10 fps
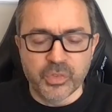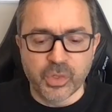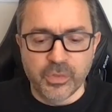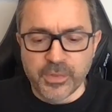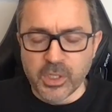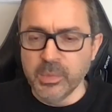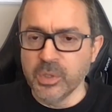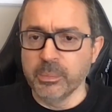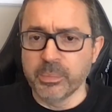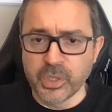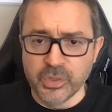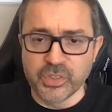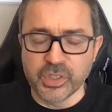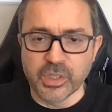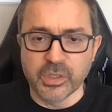So Fermion
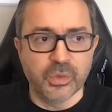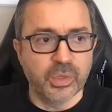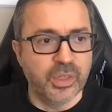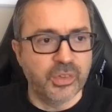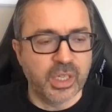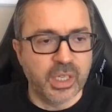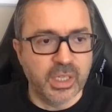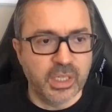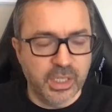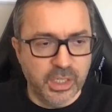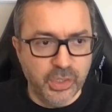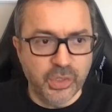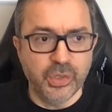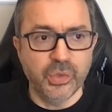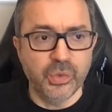Protocol is a
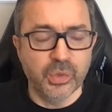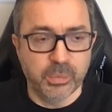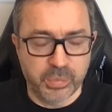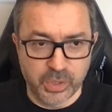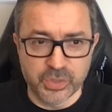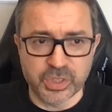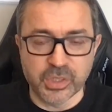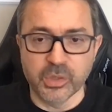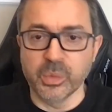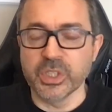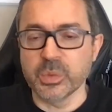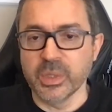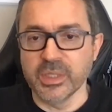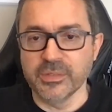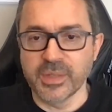new protocol which
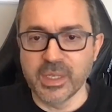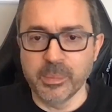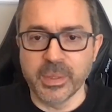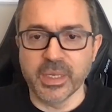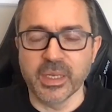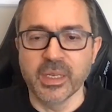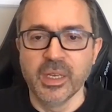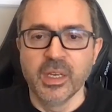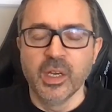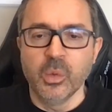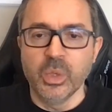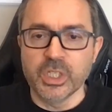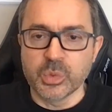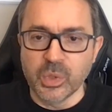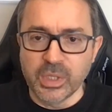we're developing,
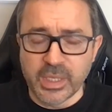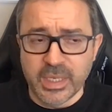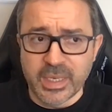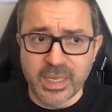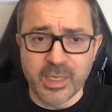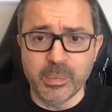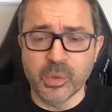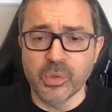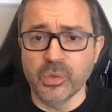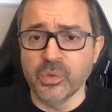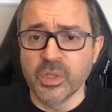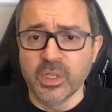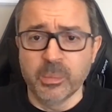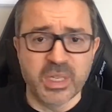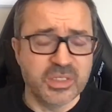which will
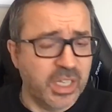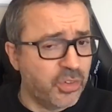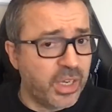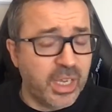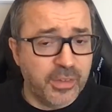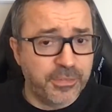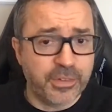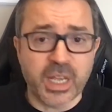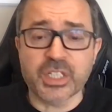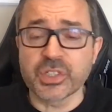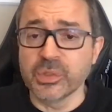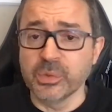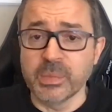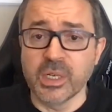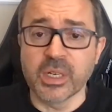basically create a
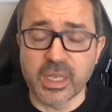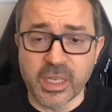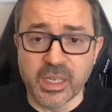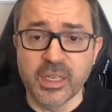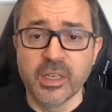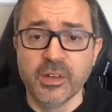fractional market